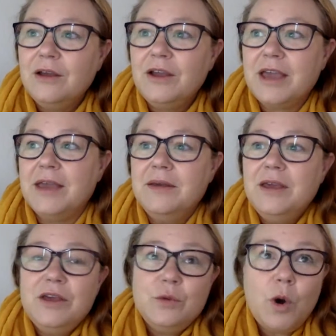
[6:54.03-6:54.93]
Okay,
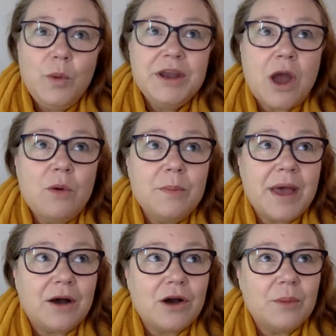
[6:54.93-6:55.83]
what we know
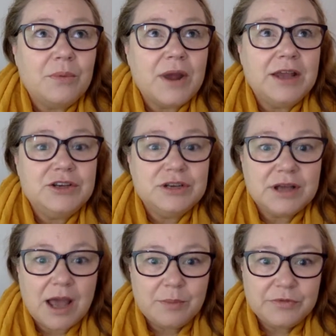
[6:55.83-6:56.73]
about comprehension
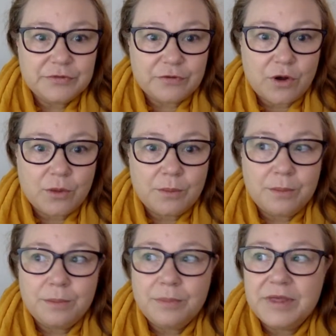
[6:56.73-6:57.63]
comes
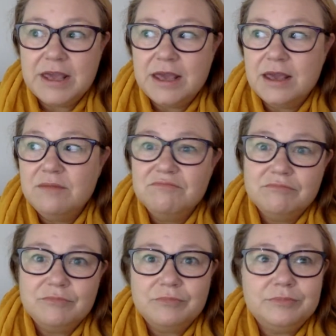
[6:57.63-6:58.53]
from
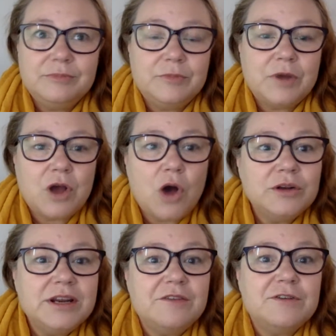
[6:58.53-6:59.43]
the
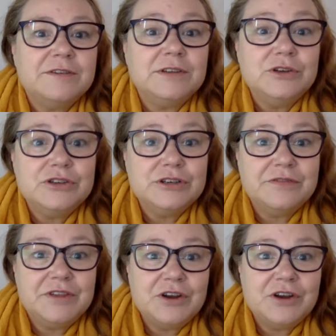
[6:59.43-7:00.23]
cognitive revolution of the